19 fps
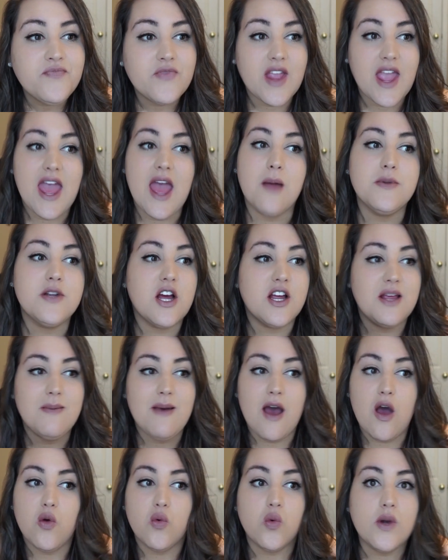Okay, I'm talking
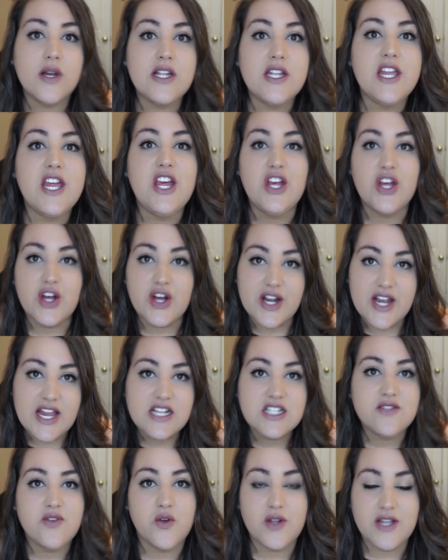about a really good
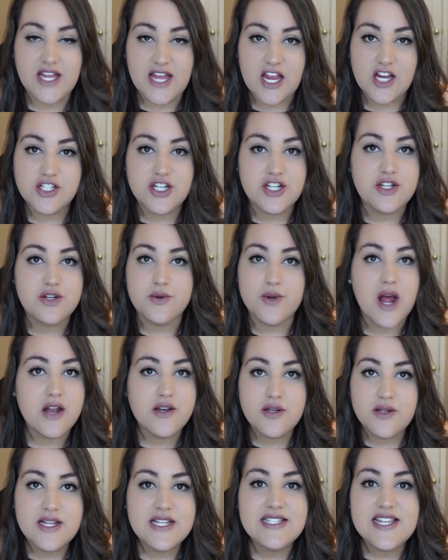exfoliation. Do not
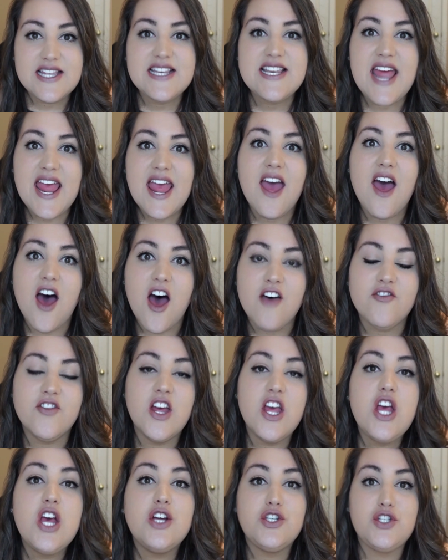do this the day of,
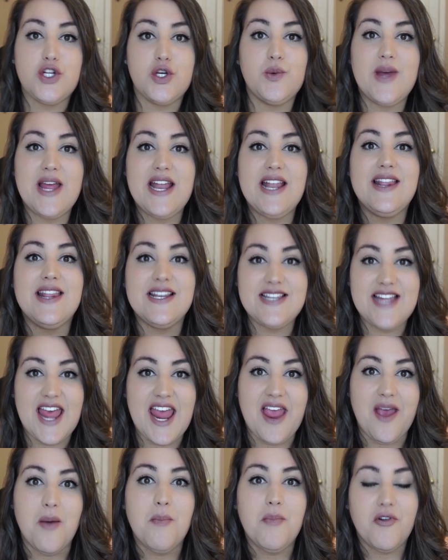do it the
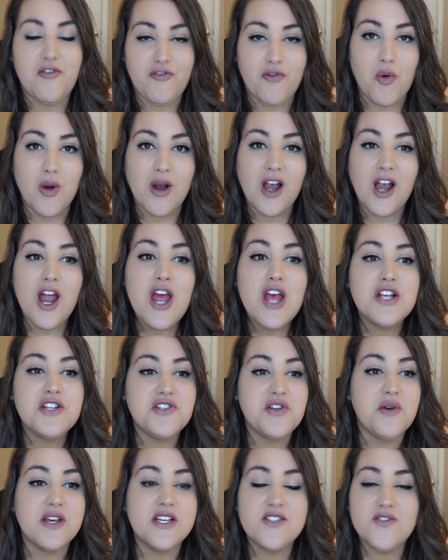day before.
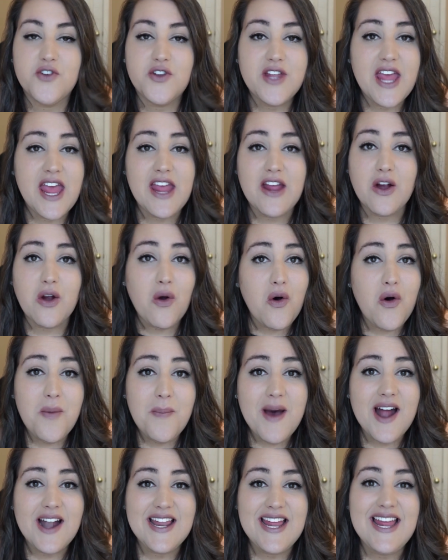So exfoliate your whole
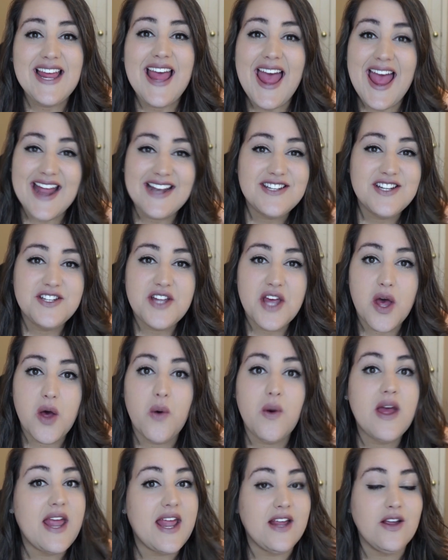body, head to
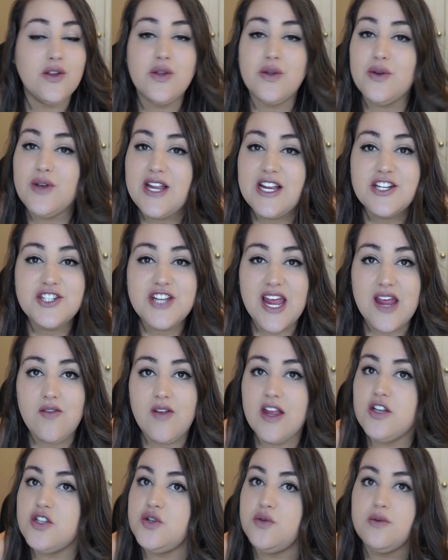toe, including
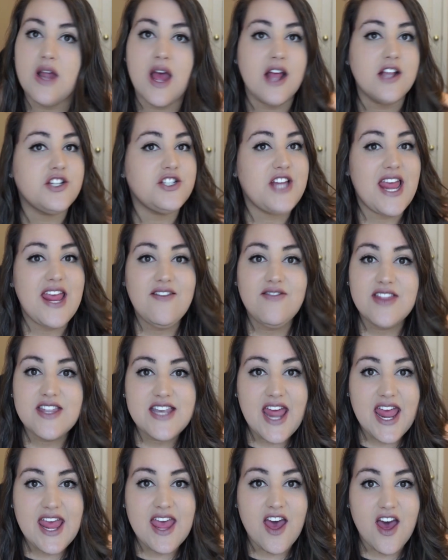shaving. Do not shave the
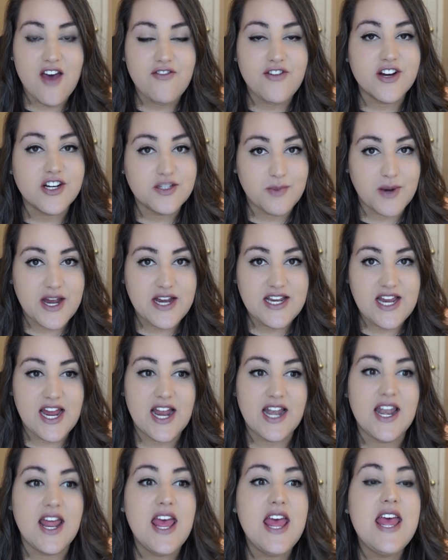day of your spray
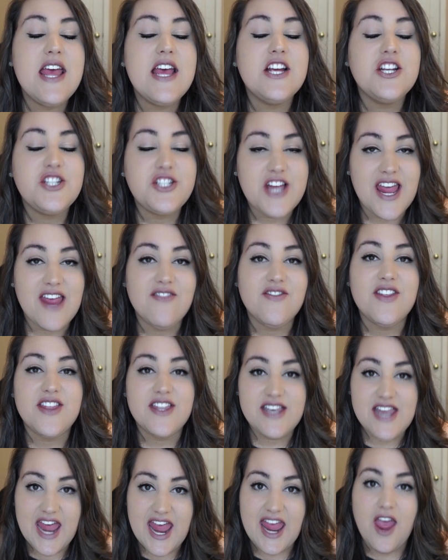tan, shave
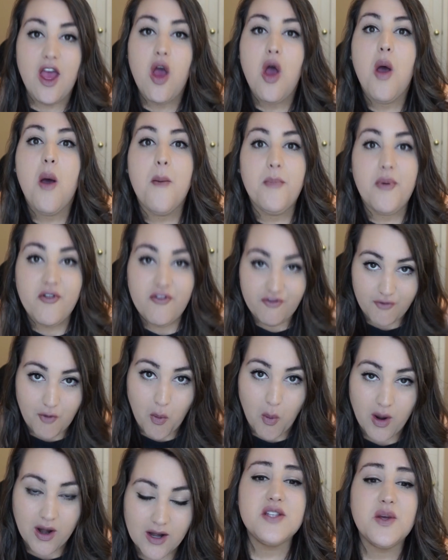the day
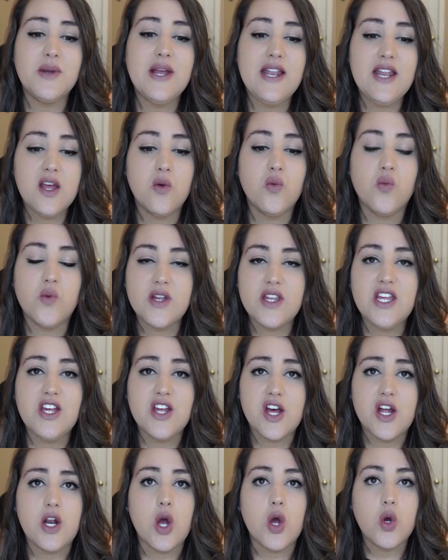before. So getting a really
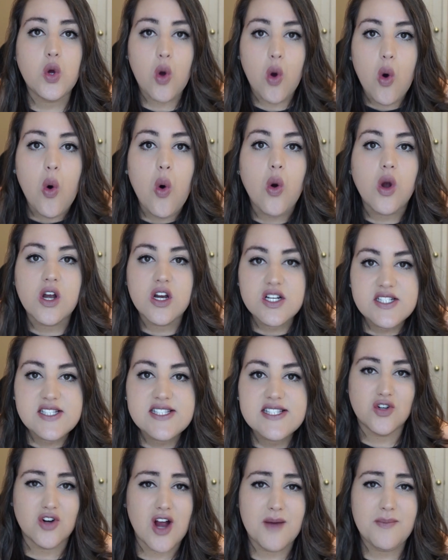good coarse
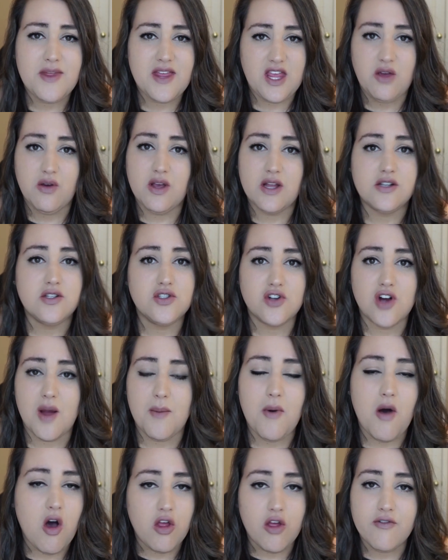scrub that you can
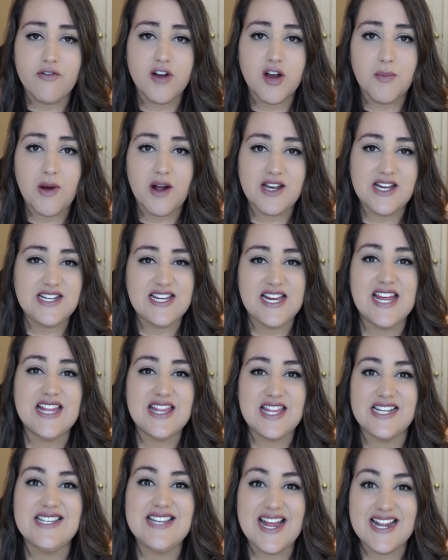scrub all over your body to
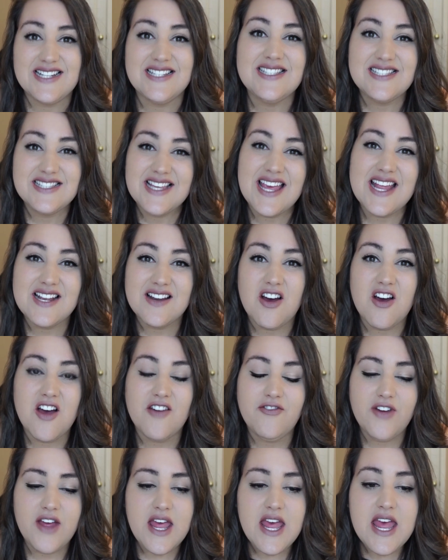get the dead skin
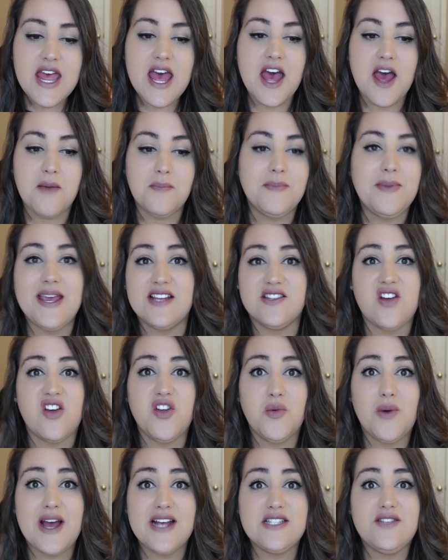off, because
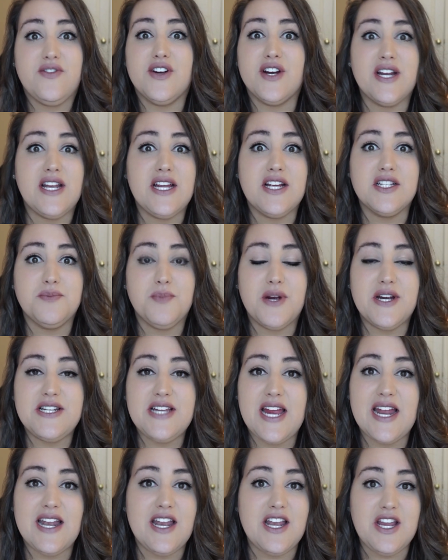otherwise if you're getting a spray
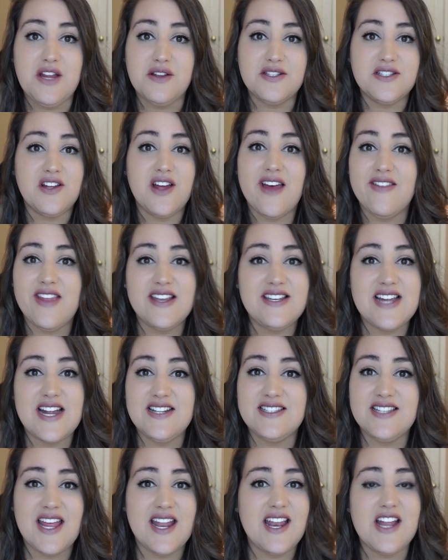tan and you still have that
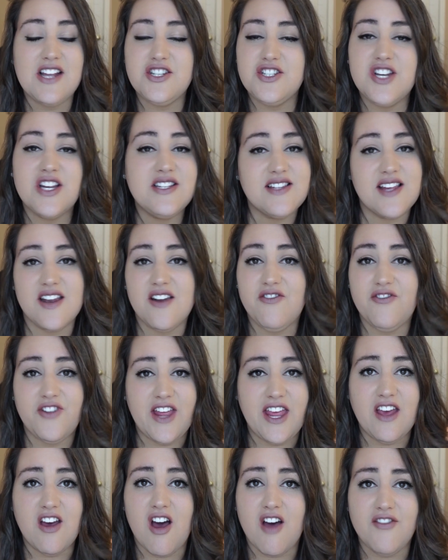dead skin, it's just going to
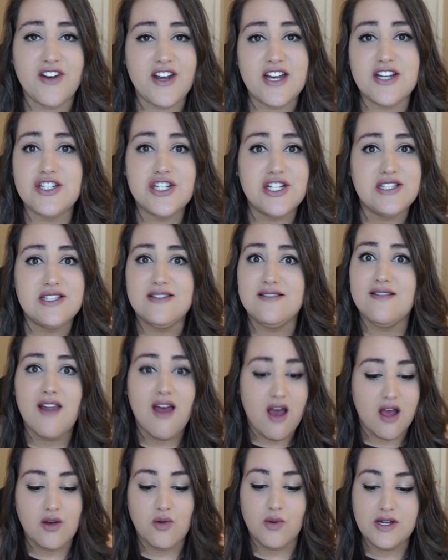flake off and it's just
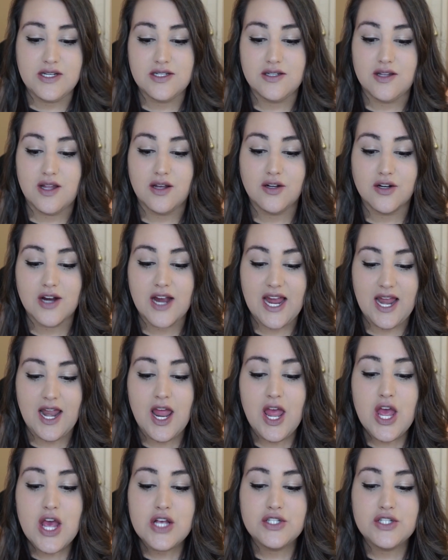not going to look great.